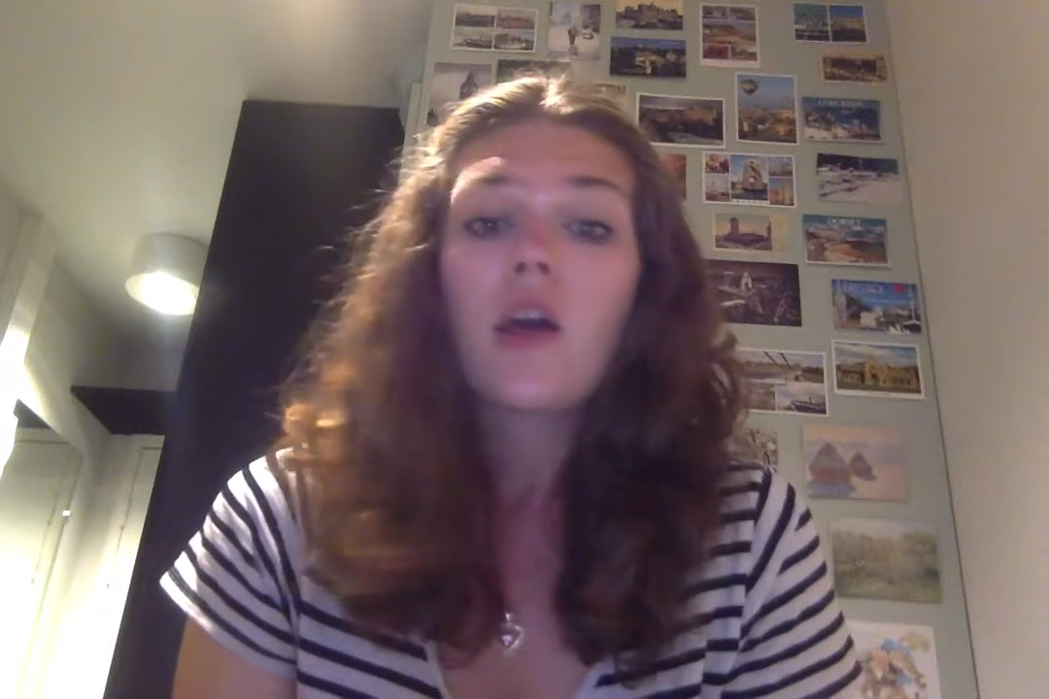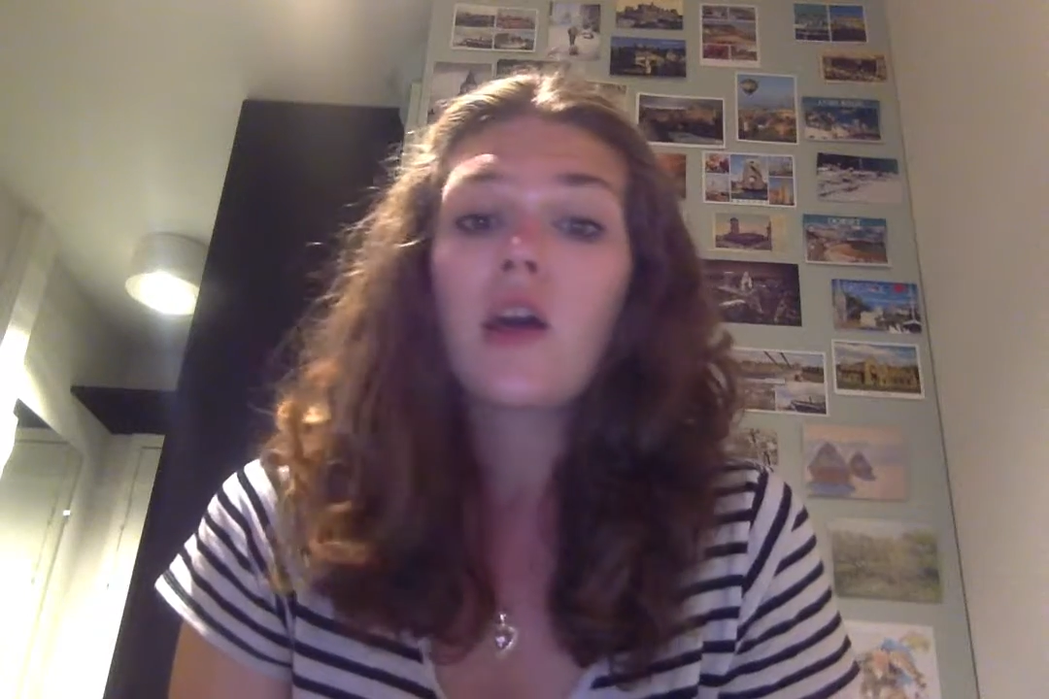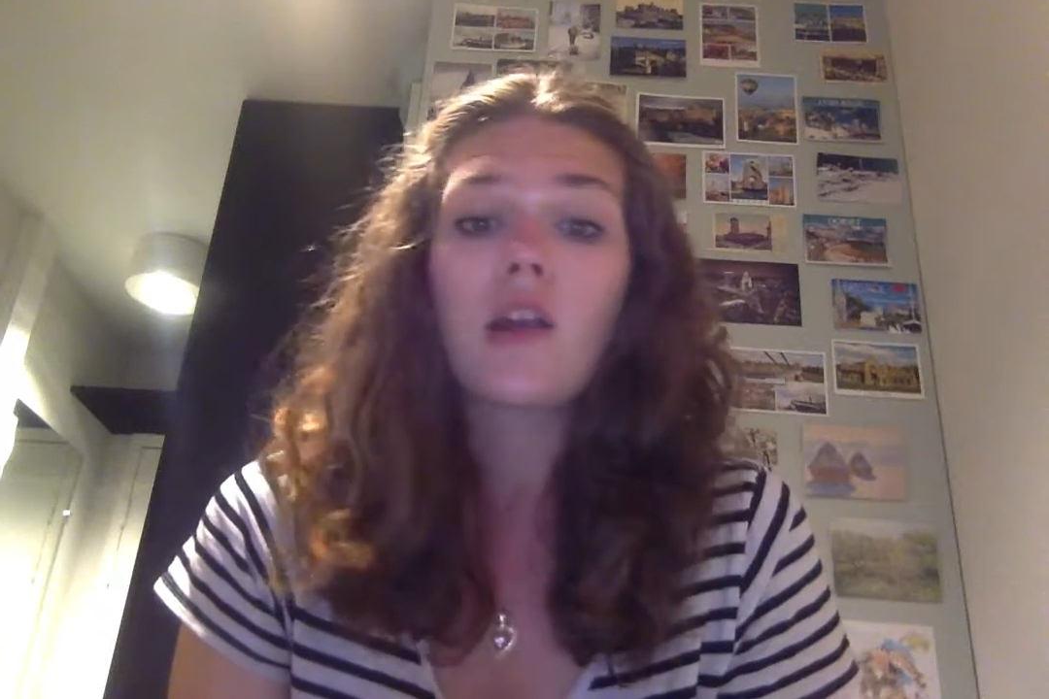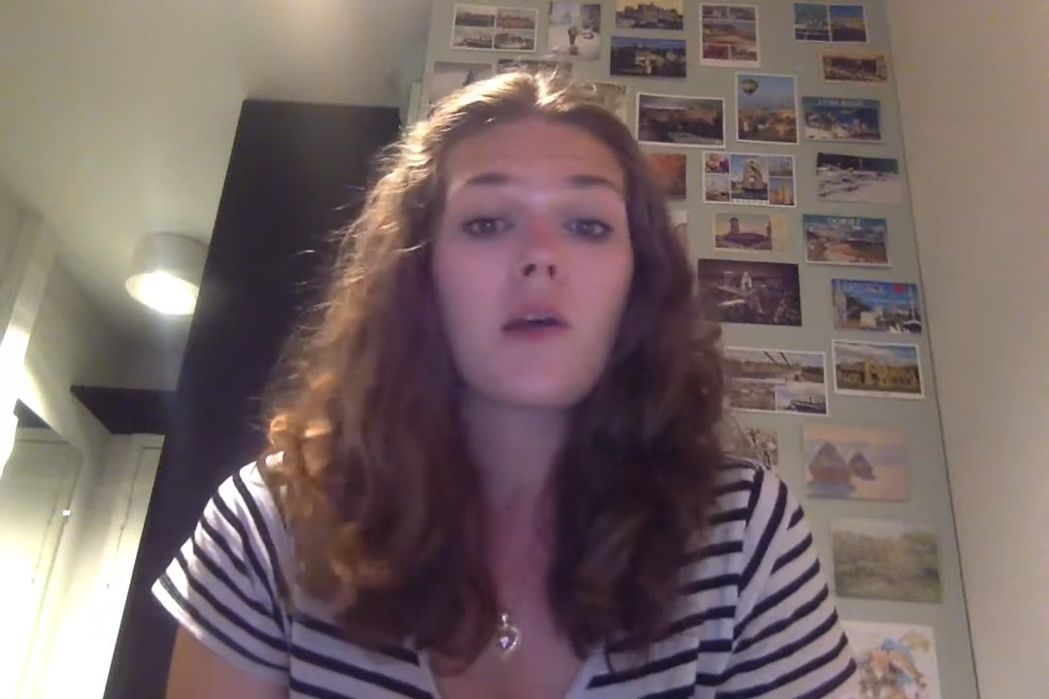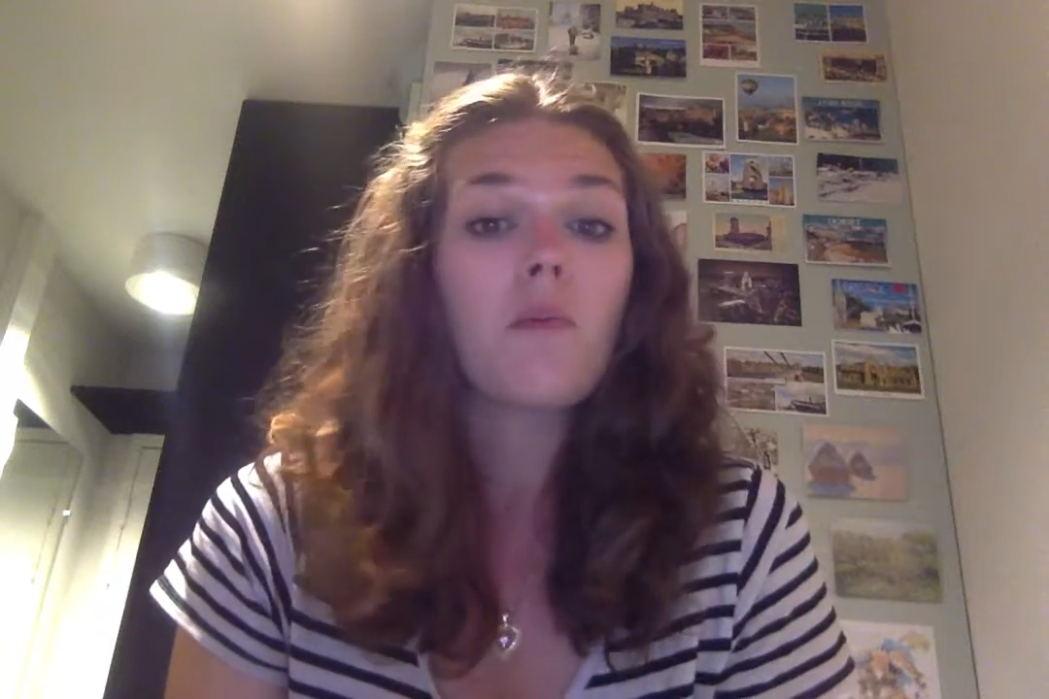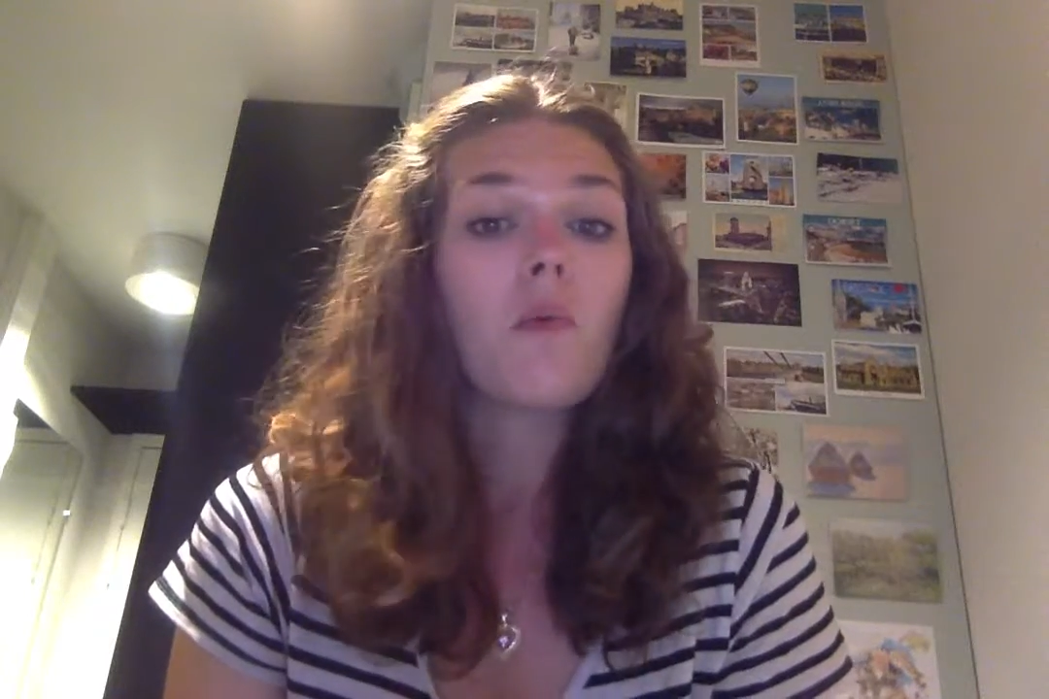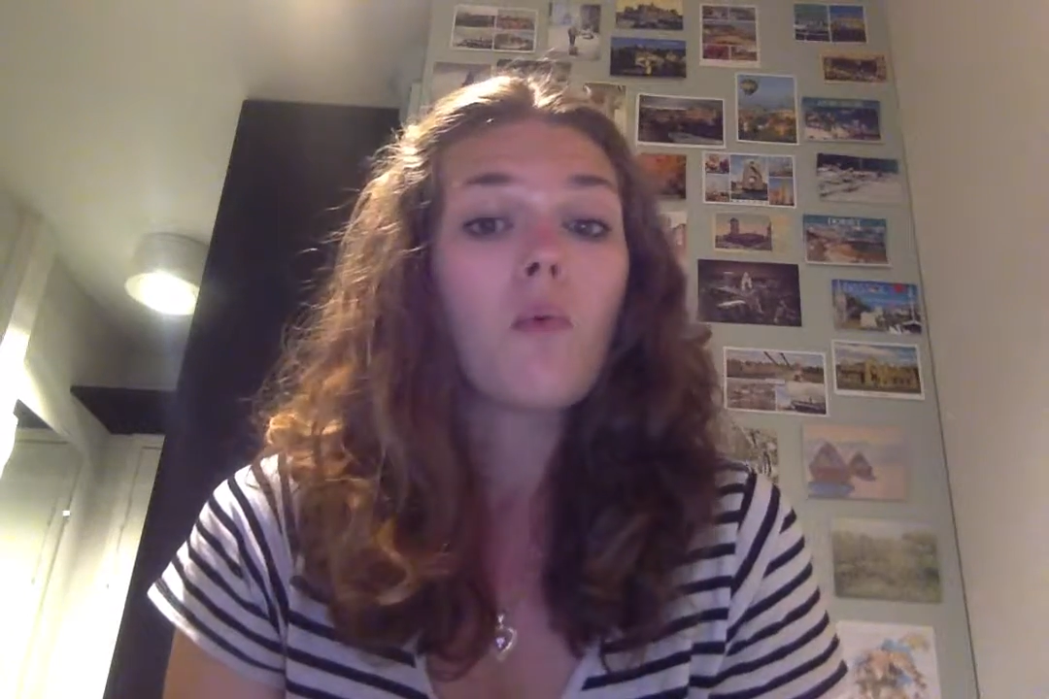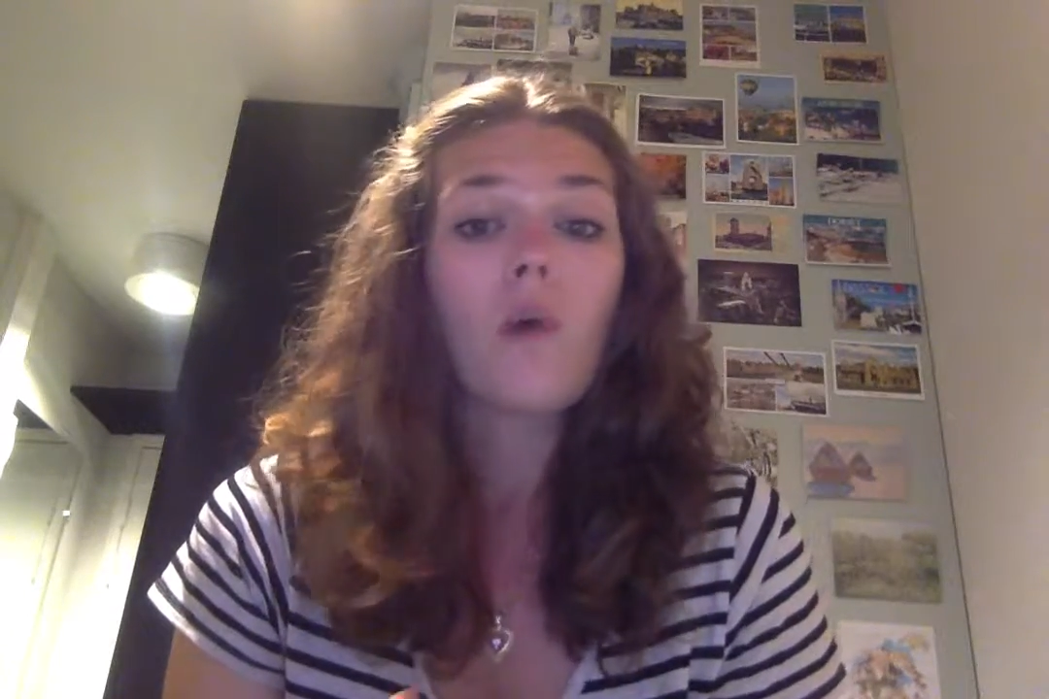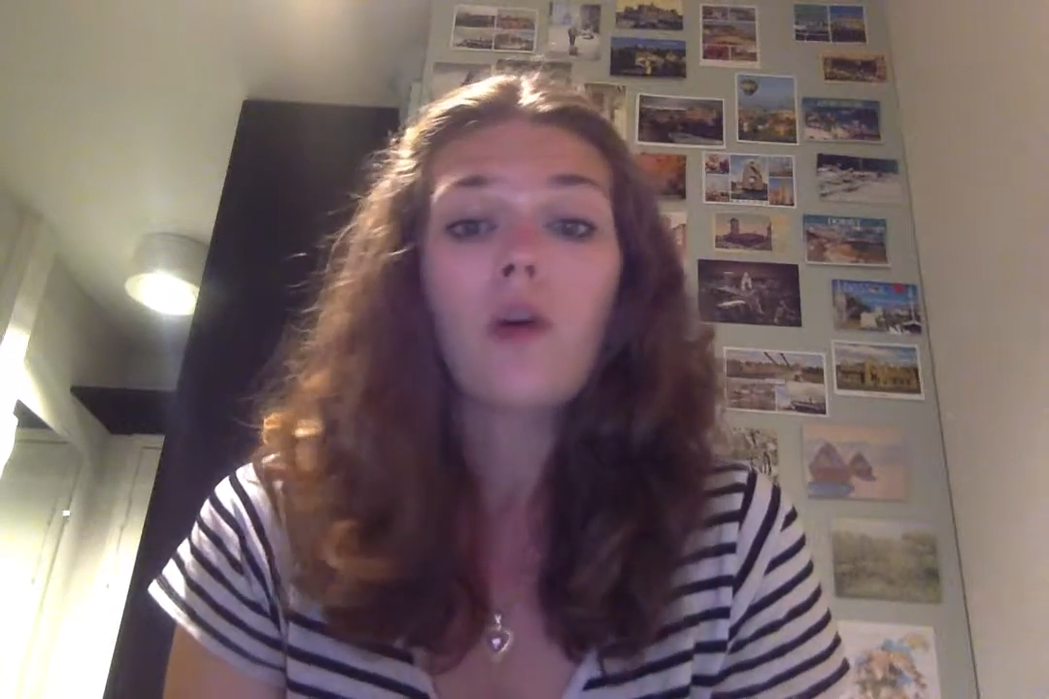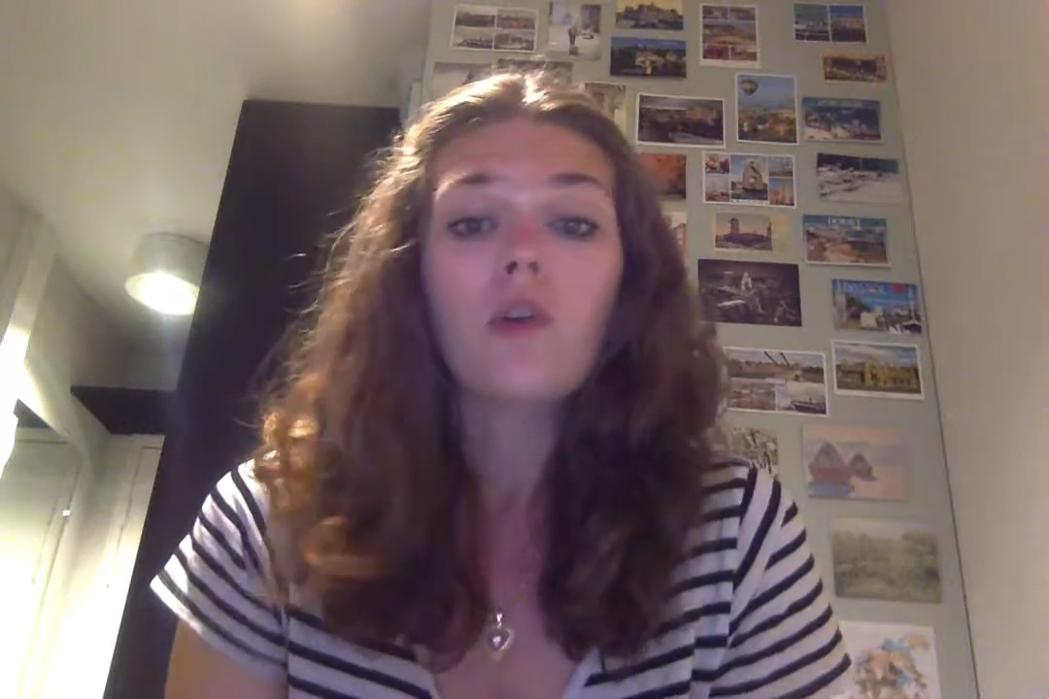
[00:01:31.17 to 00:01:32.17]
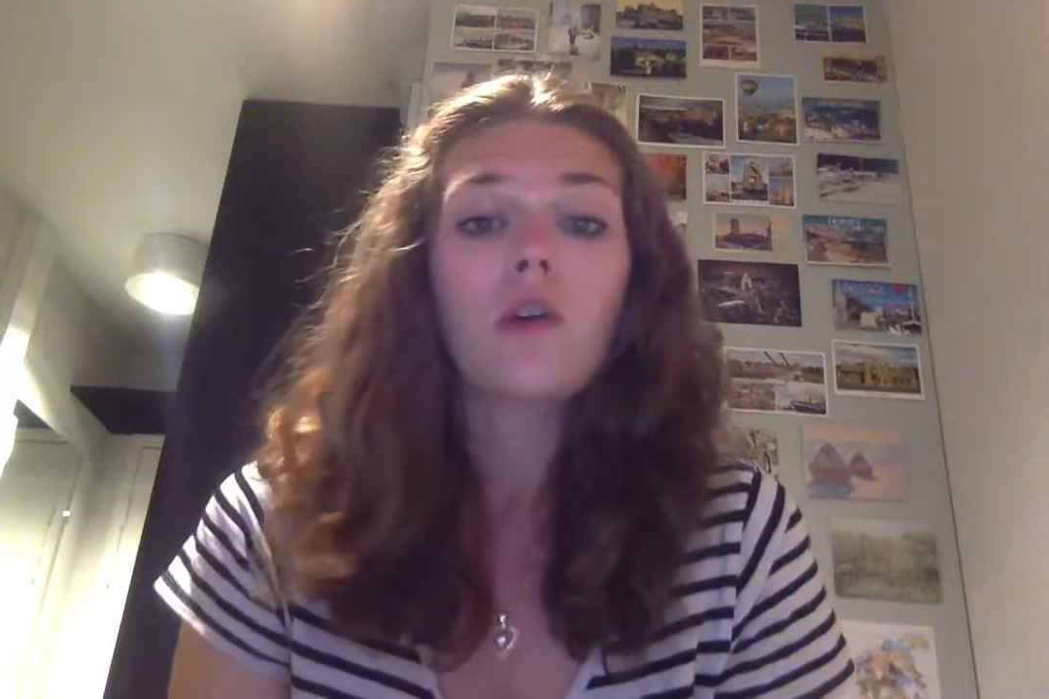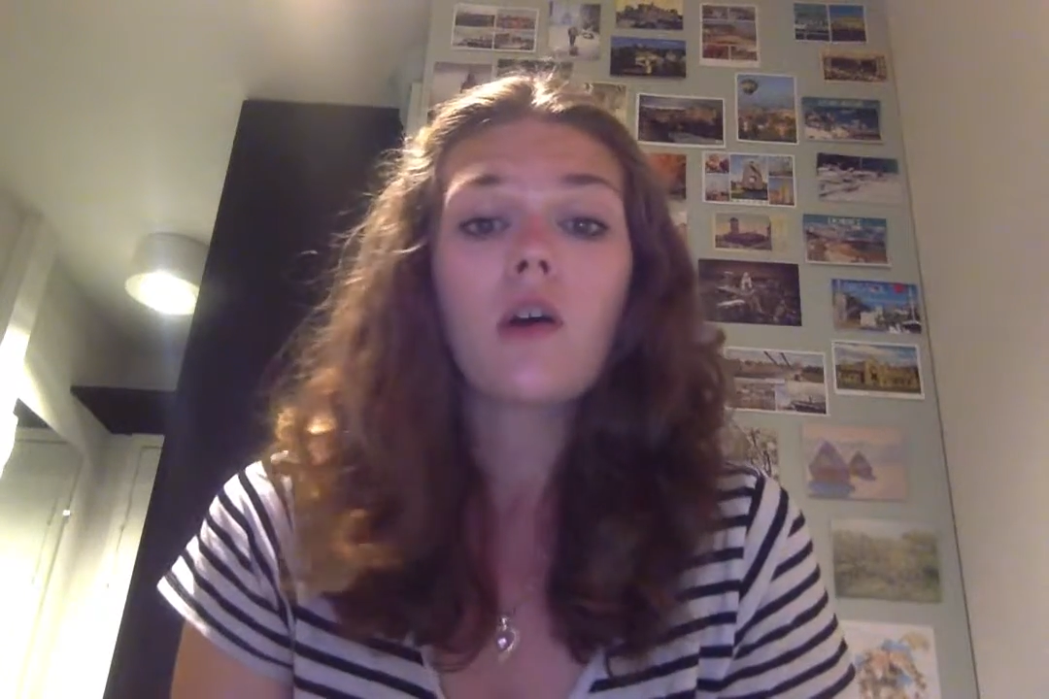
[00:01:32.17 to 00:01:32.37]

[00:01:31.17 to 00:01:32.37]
and am well